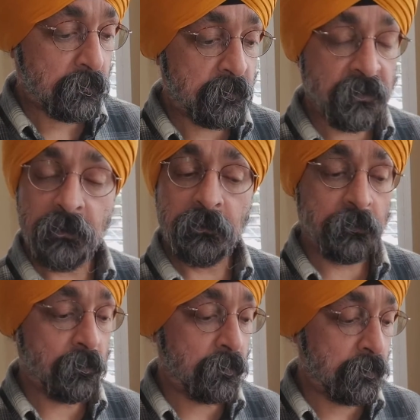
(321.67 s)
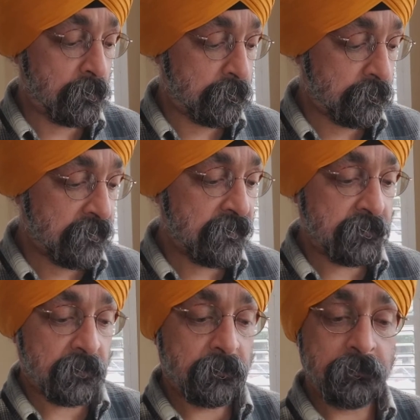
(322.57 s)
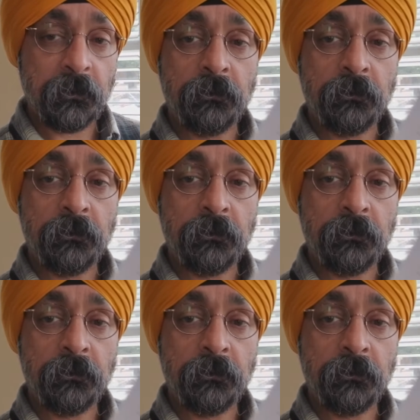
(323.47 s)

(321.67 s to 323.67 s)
how many it's sold. So that's also a